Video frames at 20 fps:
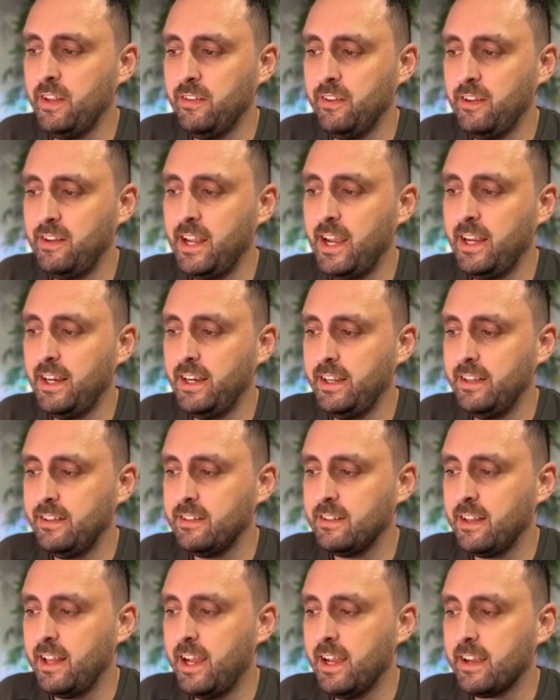is a daily
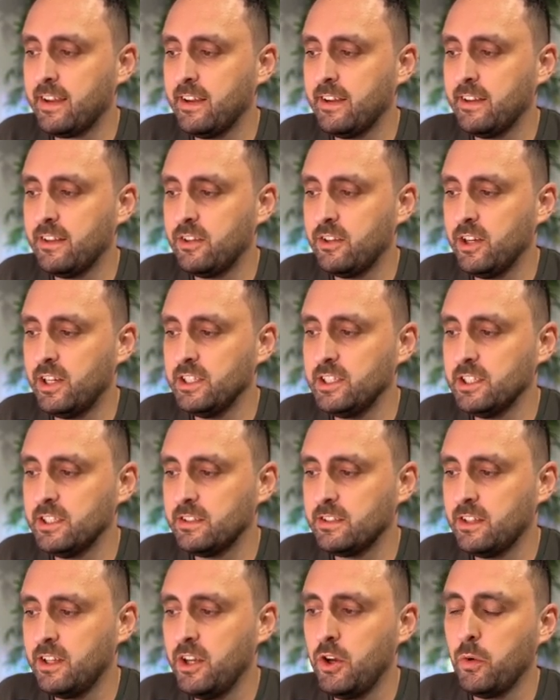Slack
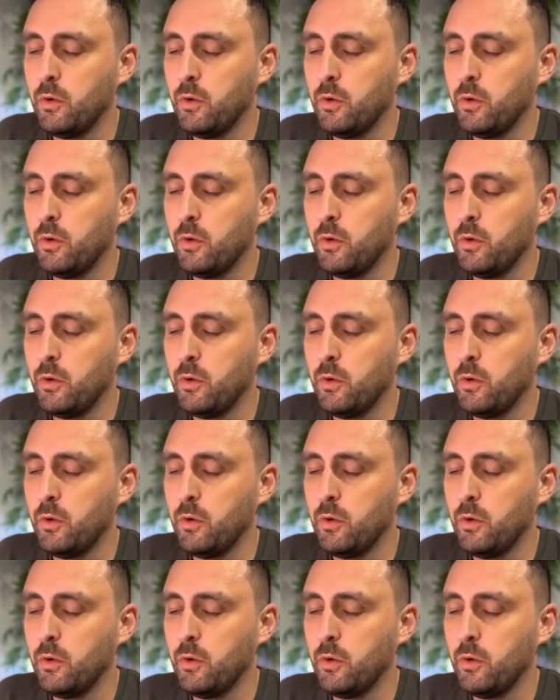digest.